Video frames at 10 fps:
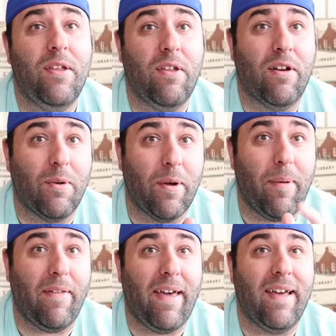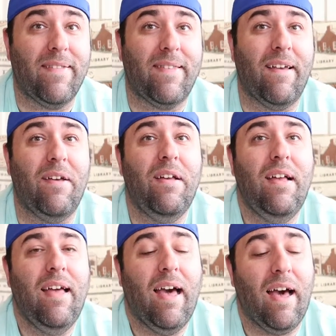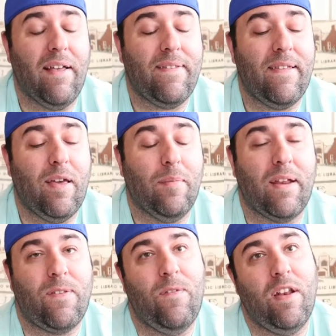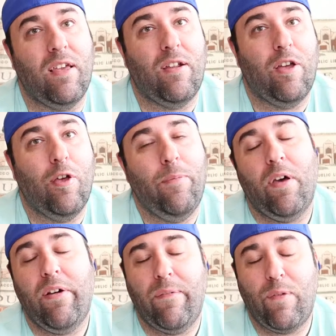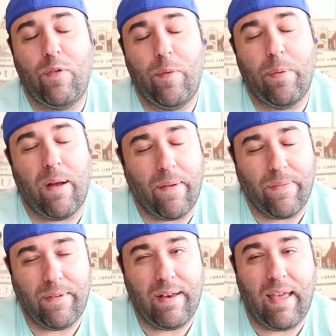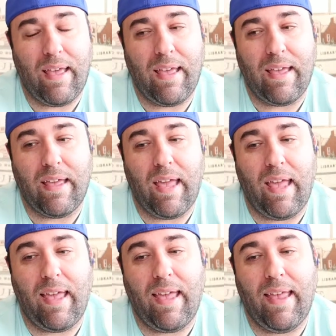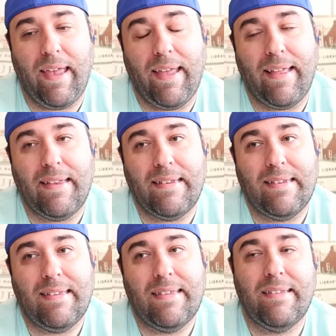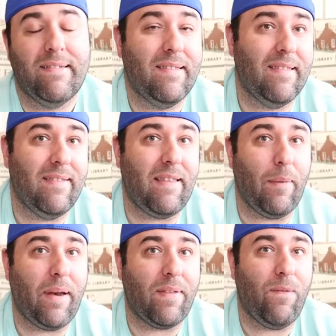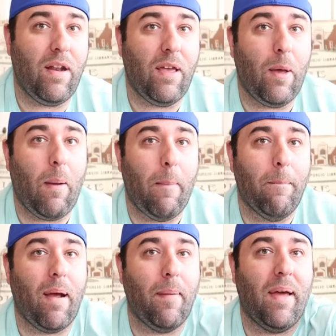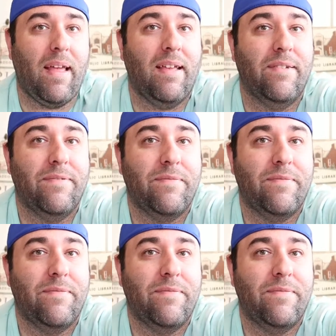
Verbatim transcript: you don't have to worry about that. So I'll see you on my next video and hope y'all have a super awesome day and see you on my next video. Bye everybody.